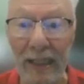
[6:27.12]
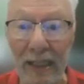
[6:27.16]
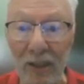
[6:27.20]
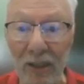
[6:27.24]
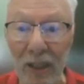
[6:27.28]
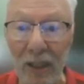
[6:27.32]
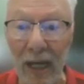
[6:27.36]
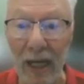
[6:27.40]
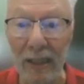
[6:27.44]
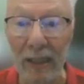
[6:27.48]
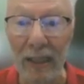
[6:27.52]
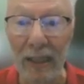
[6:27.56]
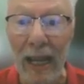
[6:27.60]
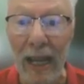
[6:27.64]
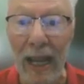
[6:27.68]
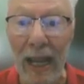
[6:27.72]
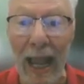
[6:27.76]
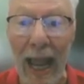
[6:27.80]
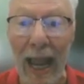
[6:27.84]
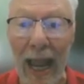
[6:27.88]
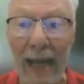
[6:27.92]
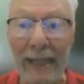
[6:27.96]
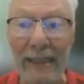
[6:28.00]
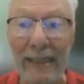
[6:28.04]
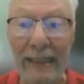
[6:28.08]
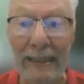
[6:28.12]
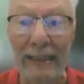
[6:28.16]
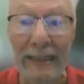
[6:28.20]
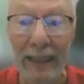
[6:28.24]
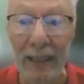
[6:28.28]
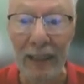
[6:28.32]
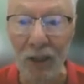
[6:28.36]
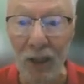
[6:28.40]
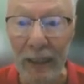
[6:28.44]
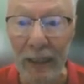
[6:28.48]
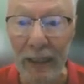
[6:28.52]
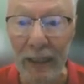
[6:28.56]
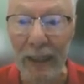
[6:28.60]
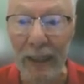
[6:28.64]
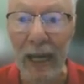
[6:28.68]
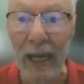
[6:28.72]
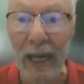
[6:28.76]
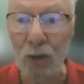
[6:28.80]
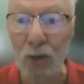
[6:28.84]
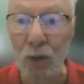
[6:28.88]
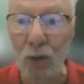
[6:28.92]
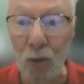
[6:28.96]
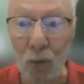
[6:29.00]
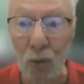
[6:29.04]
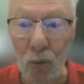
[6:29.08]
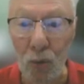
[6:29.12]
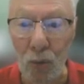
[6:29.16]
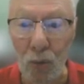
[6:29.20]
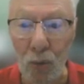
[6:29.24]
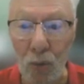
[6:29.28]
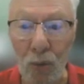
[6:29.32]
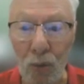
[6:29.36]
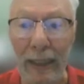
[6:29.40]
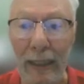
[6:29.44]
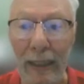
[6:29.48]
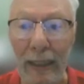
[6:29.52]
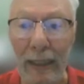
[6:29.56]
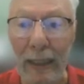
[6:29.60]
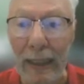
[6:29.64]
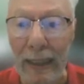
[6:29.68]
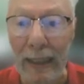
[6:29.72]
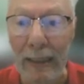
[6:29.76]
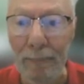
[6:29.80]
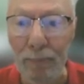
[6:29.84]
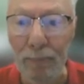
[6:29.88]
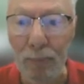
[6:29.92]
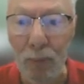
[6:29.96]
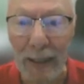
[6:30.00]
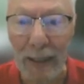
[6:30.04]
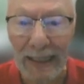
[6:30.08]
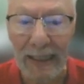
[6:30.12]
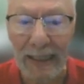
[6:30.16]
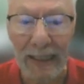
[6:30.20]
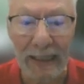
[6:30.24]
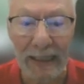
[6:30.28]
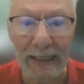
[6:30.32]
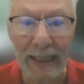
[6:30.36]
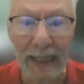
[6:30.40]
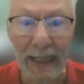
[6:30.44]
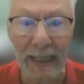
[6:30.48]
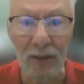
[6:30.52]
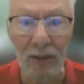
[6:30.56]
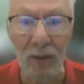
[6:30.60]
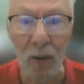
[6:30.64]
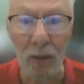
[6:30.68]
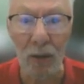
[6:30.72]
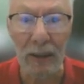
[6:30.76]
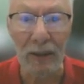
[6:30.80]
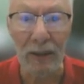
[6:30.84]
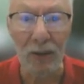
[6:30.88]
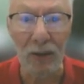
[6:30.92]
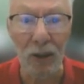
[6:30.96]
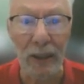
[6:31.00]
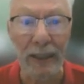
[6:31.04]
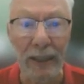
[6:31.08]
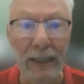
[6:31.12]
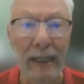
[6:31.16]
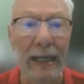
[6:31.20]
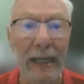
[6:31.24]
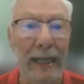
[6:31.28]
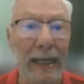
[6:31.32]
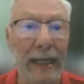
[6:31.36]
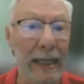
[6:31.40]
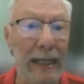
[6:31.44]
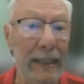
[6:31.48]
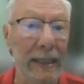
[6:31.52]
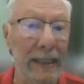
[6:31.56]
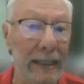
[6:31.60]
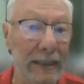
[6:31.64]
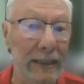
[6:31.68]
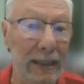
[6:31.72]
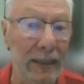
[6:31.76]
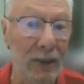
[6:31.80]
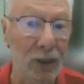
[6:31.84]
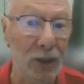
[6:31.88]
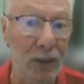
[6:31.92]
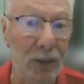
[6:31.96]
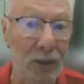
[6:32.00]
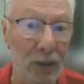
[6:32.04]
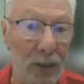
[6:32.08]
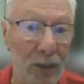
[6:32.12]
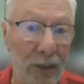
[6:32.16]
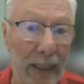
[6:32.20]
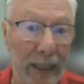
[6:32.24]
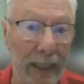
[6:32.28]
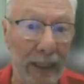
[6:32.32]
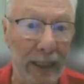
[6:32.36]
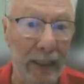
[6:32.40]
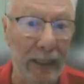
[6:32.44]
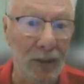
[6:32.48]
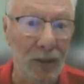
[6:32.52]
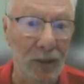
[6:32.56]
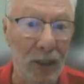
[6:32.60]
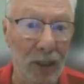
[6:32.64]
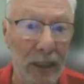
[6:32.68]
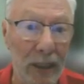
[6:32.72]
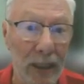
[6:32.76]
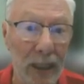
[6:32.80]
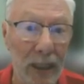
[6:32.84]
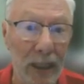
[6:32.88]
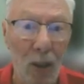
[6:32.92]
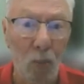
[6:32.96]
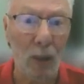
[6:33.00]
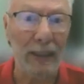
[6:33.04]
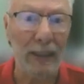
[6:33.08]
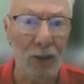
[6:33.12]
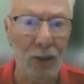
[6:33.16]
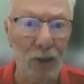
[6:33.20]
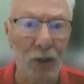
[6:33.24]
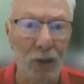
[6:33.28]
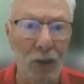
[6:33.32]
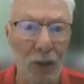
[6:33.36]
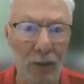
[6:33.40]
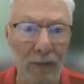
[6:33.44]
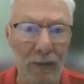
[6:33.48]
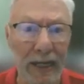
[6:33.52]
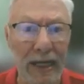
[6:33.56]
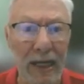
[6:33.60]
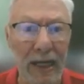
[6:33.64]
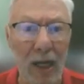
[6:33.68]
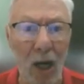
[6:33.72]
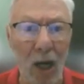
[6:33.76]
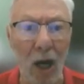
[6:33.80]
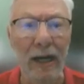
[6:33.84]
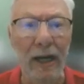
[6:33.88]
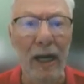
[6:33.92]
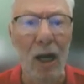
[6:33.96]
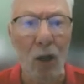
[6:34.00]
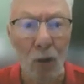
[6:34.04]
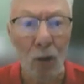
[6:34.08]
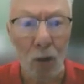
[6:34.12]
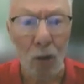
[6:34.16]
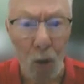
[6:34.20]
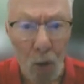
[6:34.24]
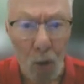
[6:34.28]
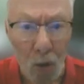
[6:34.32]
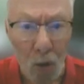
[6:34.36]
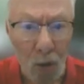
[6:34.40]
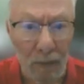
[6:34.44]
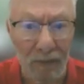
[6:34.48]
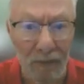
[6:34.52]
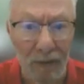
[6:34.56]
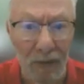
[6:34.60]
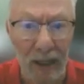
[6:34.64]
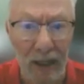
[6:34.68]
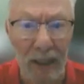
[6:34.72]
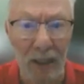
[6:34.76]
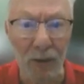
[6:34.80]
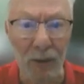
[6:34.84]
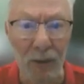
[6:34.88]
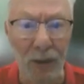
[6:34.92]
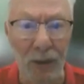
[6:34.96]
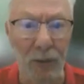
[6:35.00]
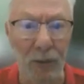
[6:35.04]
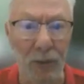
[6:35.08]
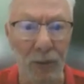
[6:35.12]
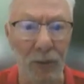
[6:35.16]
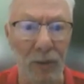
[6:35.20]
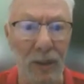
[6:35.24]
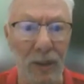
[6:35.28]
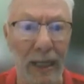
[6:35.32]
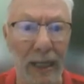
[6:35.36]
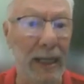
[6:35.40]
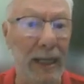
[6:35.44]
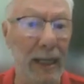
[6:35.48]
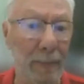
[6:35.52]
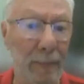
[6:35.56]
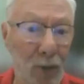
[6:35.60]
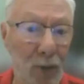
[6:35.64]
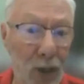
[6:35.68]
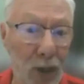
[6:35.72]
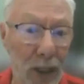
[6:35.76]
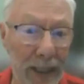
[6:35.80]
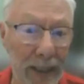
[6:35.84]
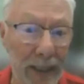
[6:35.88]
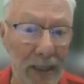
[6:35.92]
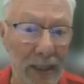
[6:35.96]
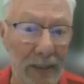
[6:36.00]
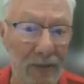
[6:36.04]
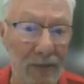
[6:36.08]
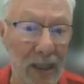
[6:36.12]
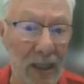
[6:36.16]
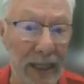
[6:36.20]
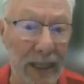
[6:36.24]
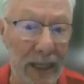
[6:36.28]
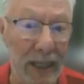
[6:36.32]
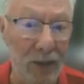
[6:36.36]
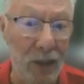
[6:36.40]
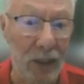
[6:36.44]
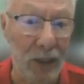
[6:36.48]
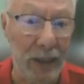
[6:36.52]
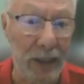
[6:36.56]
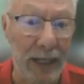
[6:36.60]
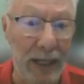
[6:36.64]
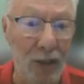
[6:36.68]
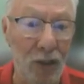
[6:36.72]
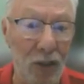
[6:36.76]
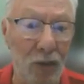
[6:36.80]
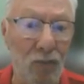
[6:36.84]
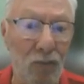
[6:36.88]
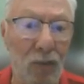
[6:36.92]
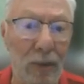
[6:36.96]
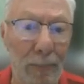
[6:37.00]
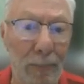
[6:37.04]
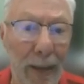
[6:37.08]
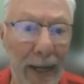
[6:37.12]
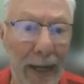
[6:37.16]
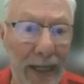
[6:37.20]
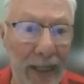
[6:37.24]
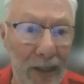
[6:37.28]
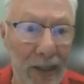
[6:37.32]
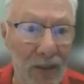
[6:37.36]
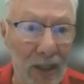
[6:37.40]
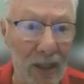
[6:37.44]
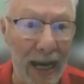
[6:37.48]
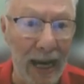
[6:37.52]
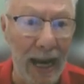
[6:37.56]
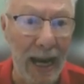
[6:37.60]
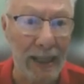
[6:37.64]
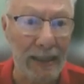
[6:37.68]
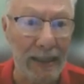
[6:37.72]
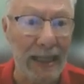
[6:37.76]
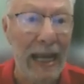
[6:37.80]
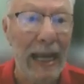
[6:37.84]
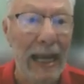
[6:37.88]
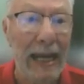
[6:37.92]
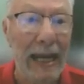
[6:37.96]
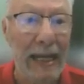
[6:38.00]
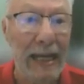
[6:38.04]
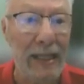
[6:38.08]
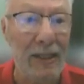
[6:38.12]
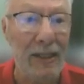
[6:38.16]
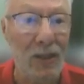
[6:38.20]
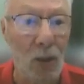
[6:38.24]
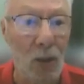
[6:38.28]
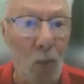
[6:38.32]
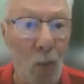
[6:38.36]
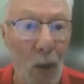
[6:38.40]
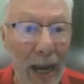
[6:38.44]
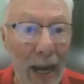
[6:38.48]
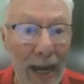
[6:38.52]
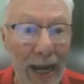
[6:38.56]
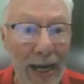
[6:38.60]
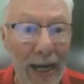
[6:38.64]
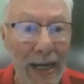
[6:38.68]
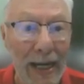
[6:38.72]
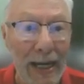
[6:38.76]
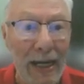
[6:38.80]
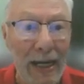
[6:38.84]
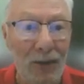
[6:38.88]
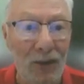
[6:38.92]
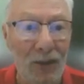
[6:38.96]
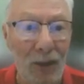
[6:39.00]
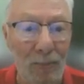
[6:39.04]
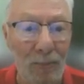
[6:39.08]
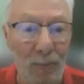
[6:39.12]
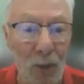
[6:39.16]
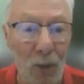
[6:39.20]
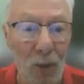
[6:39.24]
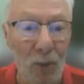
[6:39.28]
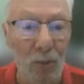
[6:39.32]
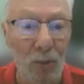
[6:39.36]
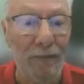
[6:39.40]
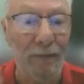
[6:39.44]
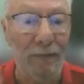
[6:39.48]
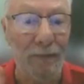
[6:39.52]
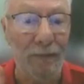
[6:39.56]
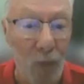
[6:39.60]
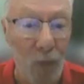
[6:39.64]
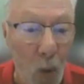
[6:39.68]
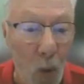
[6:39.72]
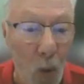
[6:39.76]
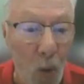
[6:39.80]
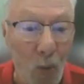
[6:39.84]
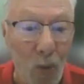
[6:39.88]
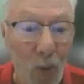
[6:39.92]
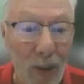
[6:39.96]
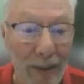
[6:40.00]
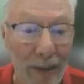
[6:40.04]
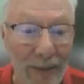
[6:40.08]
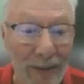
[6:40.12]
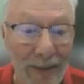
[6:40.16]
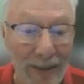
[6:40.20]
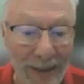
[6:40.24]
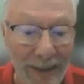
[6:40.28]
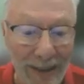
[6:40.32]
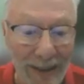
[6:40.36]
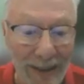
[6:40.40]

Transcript: TikTok as a teaching tool, embracing technology in the digital age, while ensuring our core values and objectives in education remain intact, is the way to move forward.